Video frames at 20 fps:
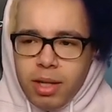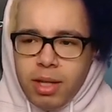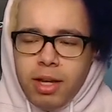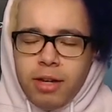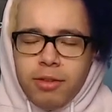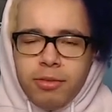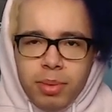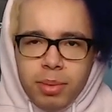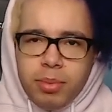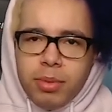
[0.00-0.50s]
A
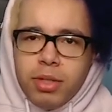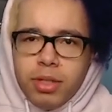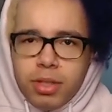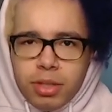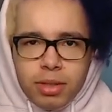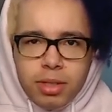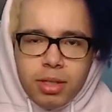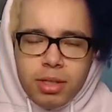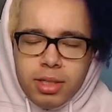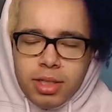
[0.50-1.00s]
lot of people are
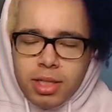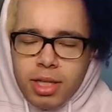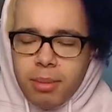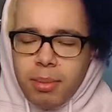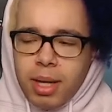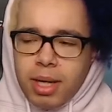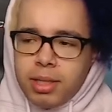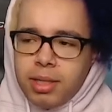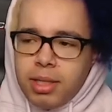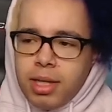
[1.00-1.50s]
just starting to get
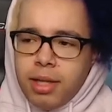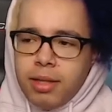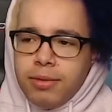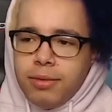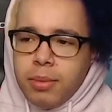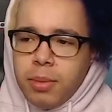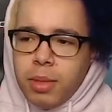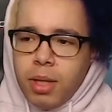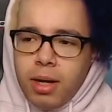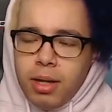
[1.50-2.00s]
back together
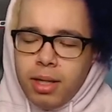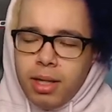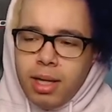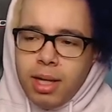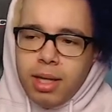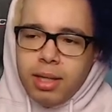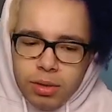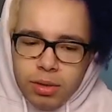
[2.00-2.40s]
from the holidays.